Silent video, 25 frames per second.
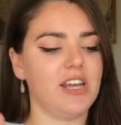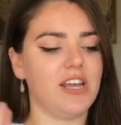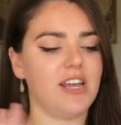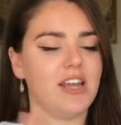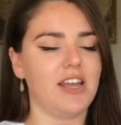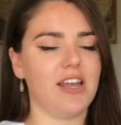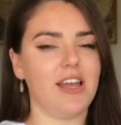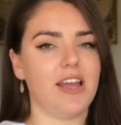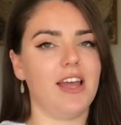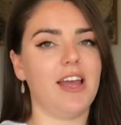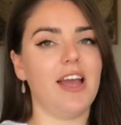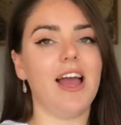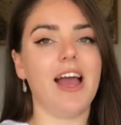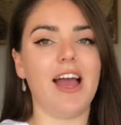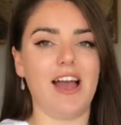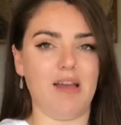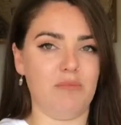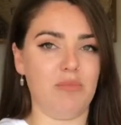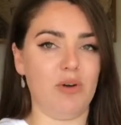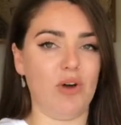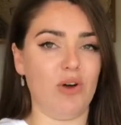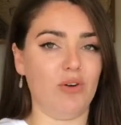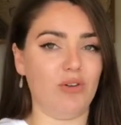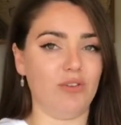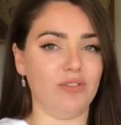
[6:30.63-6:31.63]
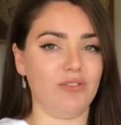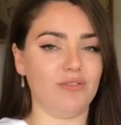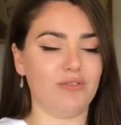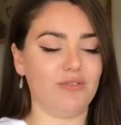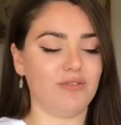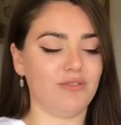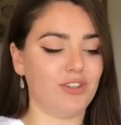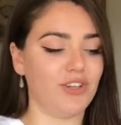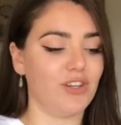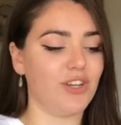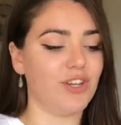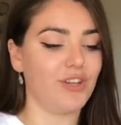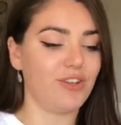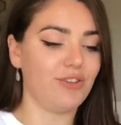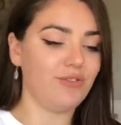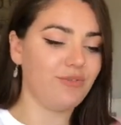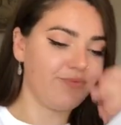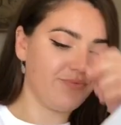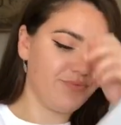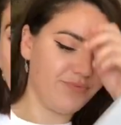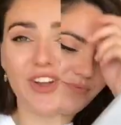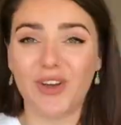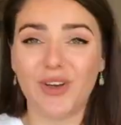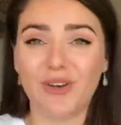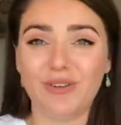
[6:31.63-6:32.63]
and put on, you know. I
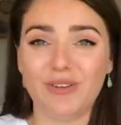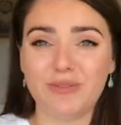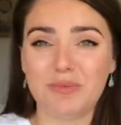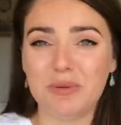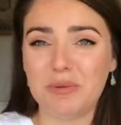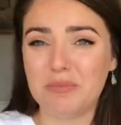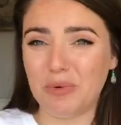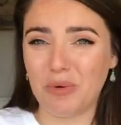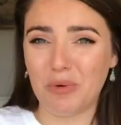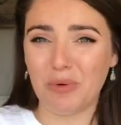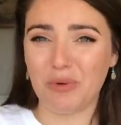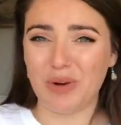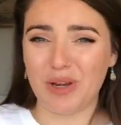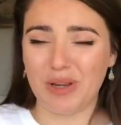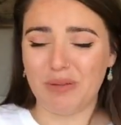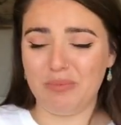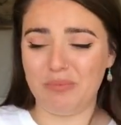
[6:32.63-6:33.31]
know it's a bit boring,